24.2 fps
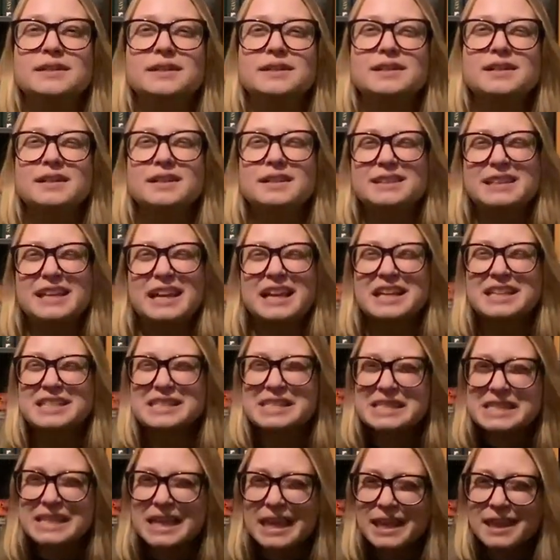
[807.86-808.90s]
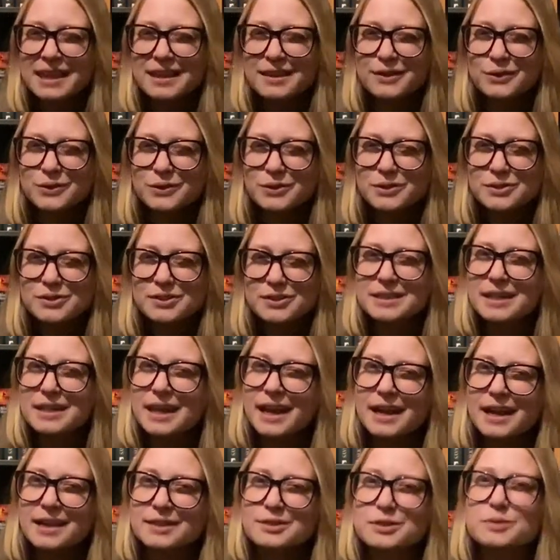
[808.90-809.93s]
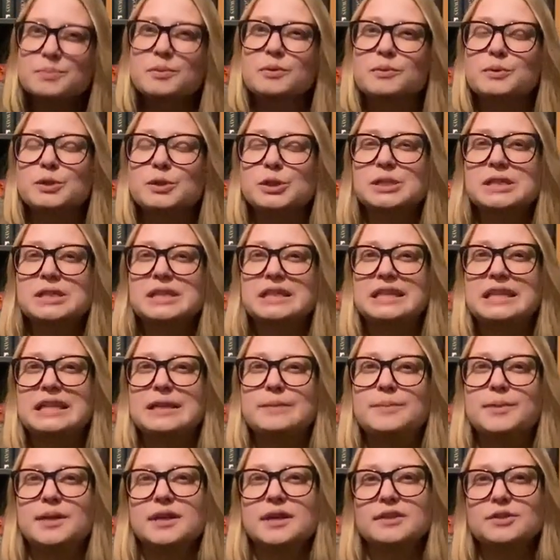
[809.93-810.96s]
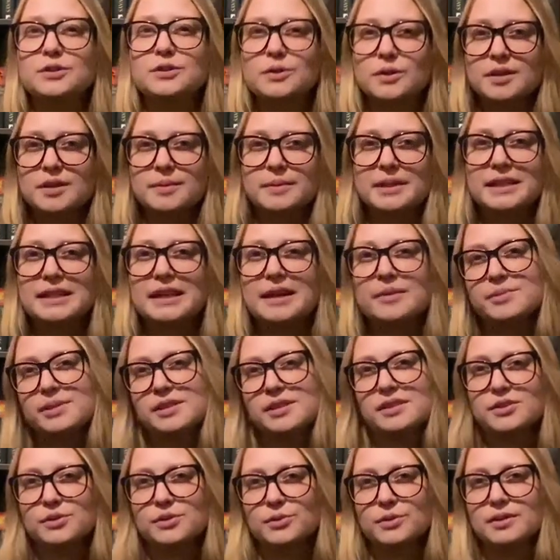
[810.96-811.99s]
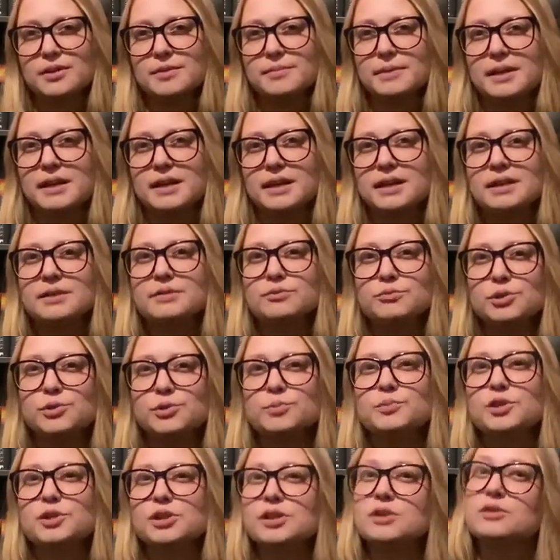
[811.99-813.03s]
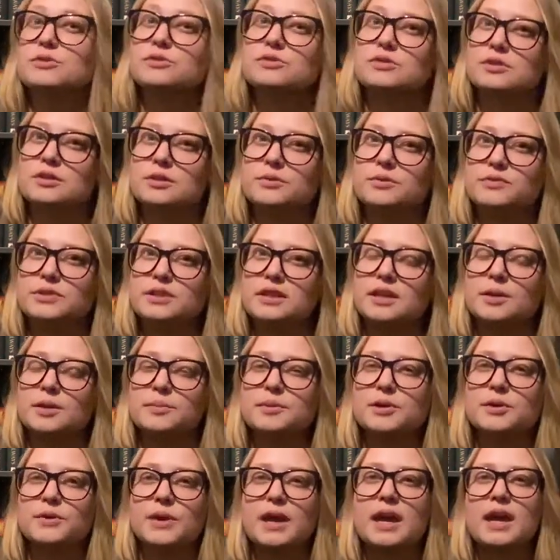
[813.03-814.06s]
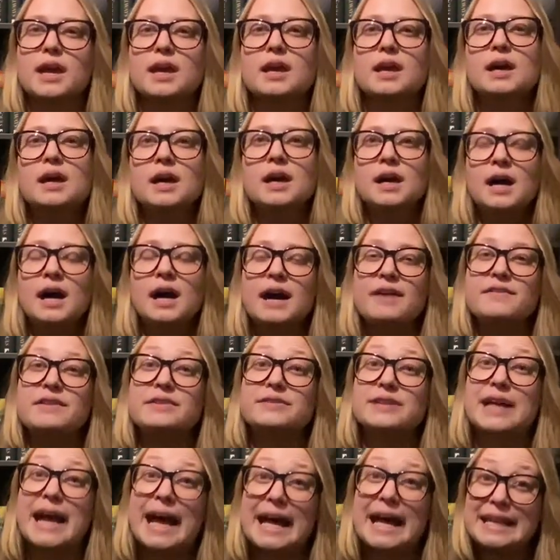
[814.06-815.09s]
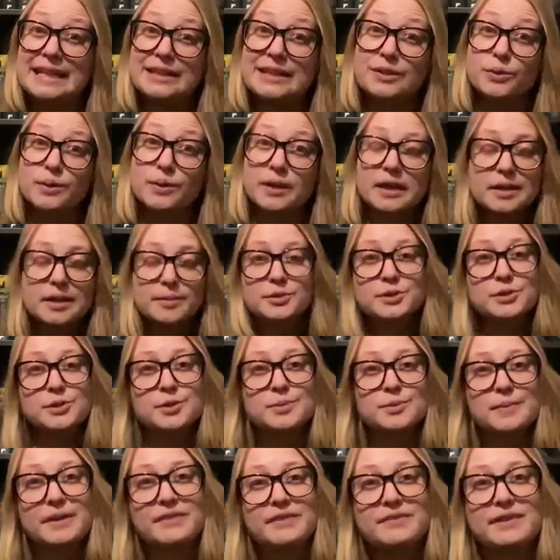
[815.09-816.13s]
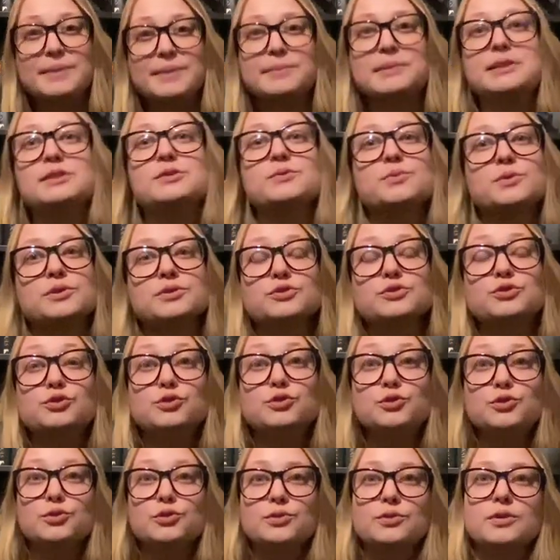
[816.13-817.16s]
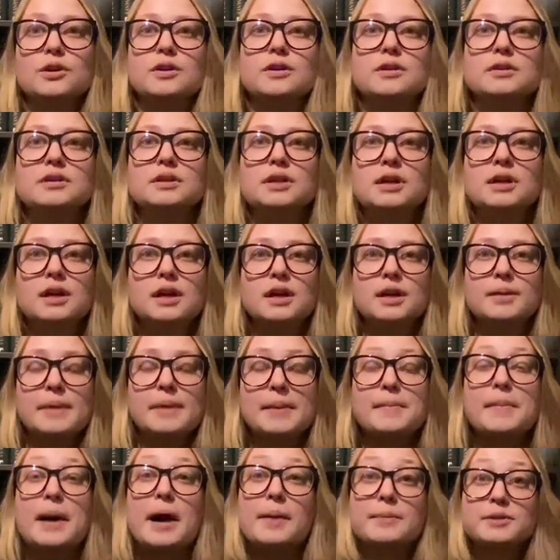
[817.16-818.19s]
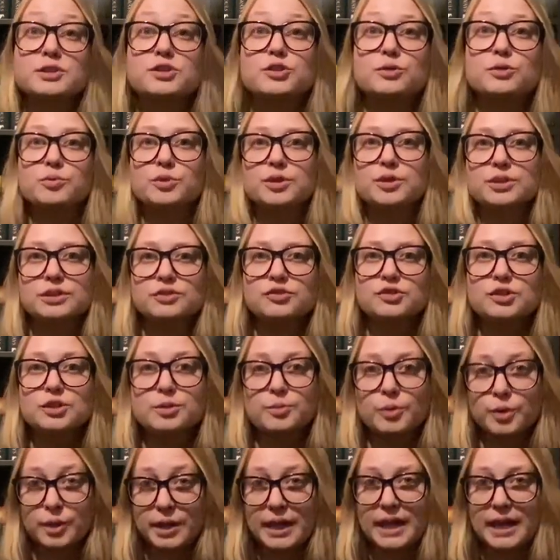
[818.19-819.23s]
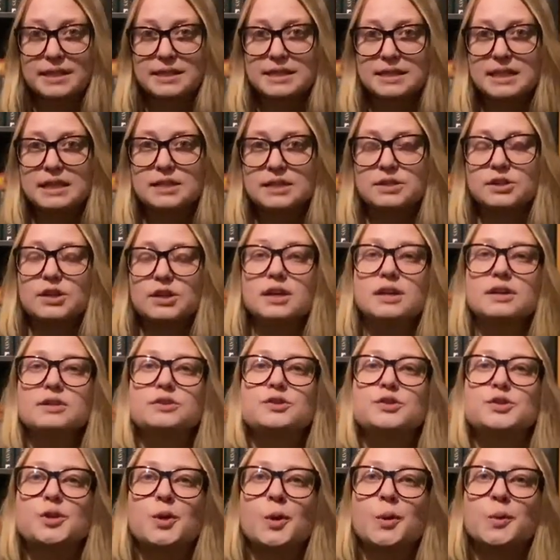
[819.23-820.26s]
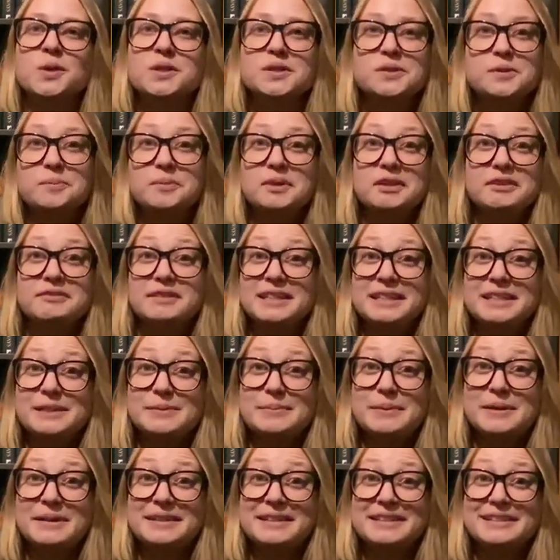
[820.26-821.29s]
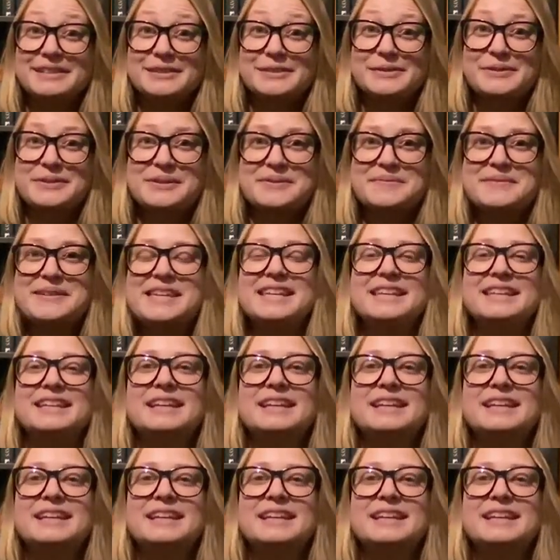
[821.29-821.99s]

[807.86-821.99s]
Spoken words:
like slightly allergic to cats, but we're just gonna keep like the door to my library and the door to my room closed, and hopefully that'll be okay. I've never had indoor animals because my families were my mom is super allergic to both cats and dogs, so this will be a fun experience for me.